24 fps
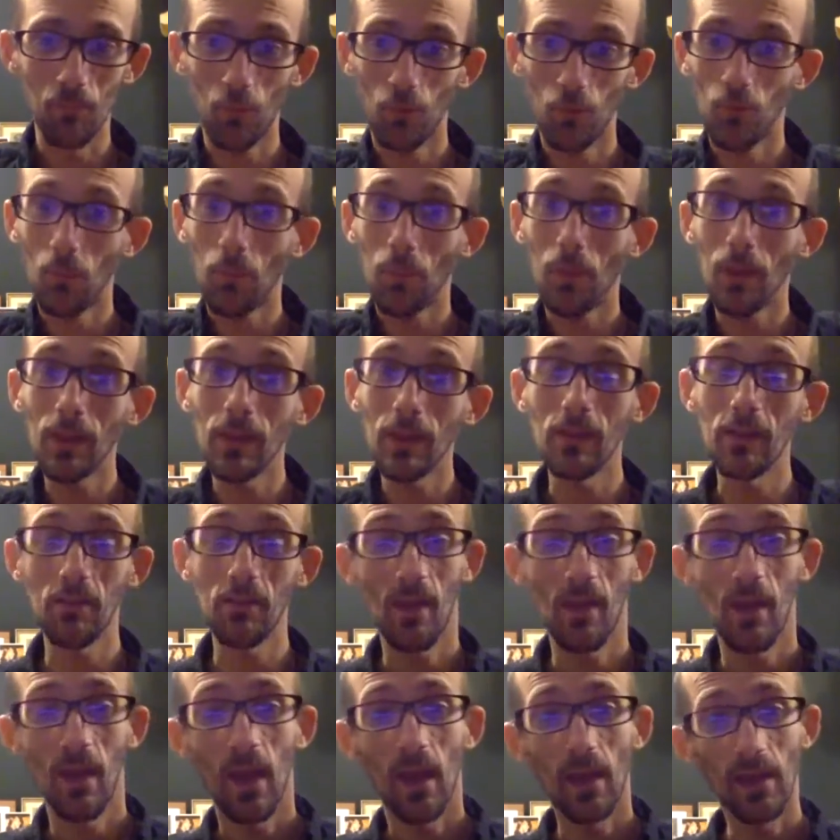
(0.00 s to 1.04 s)
So please
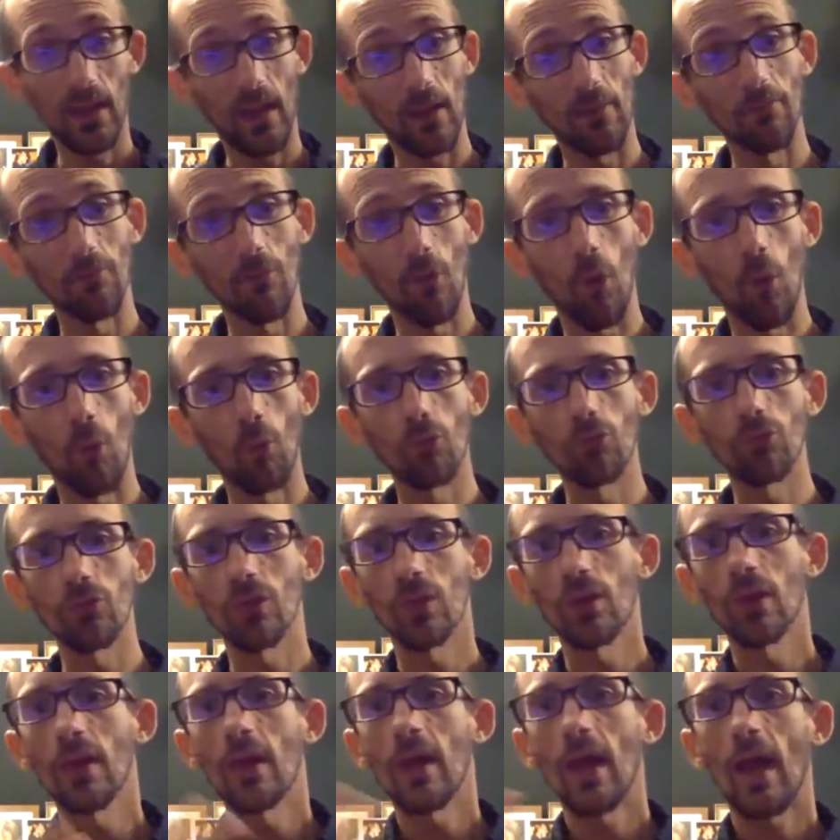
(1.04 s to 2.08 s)
get involved.
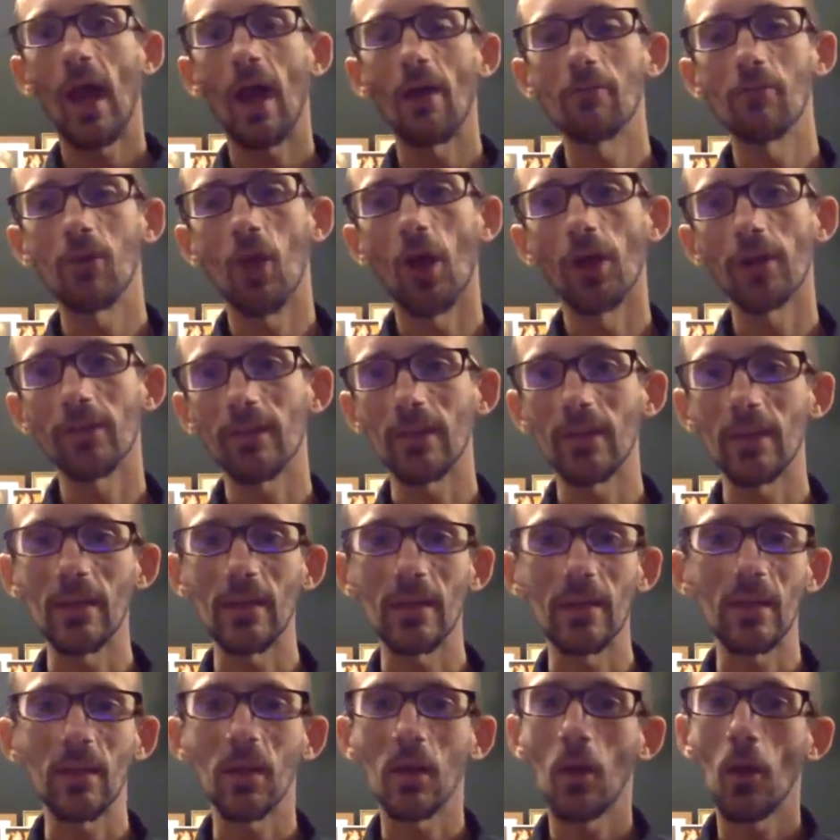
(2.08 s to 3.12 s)
Have an
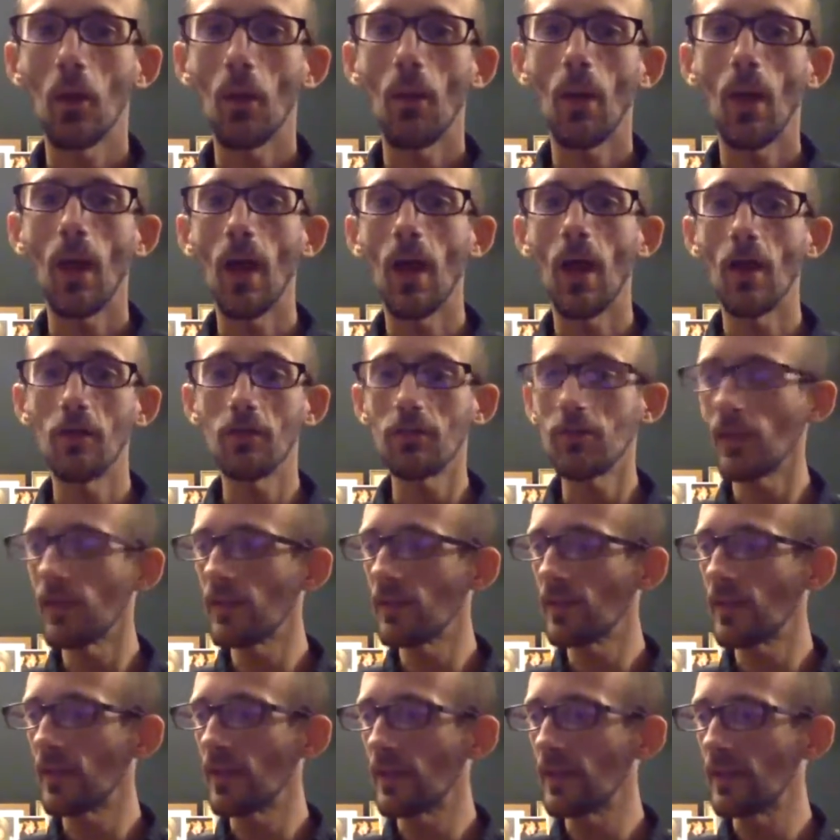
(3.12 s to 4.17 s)
idea. Send
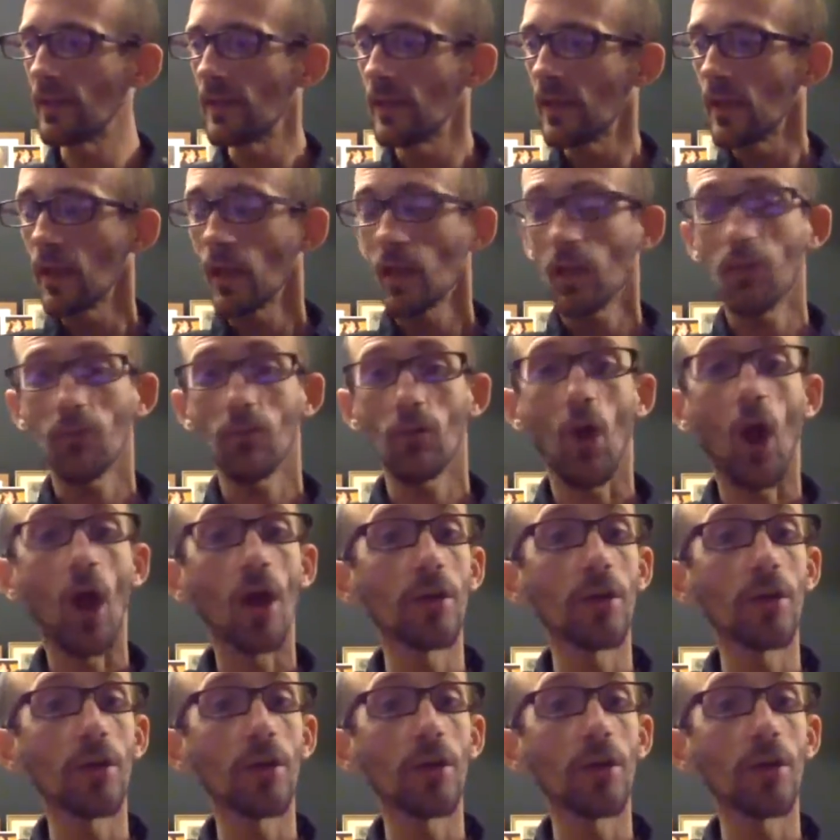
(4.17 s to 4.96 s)
it in. If